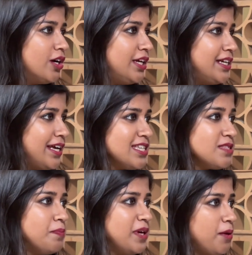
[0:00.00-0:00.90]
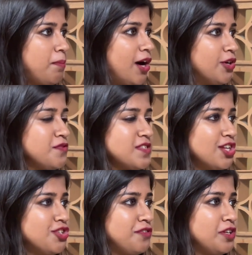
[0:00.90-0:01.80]
early days been a part of
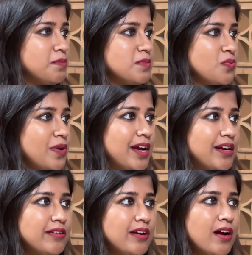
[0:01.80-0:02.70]
such films where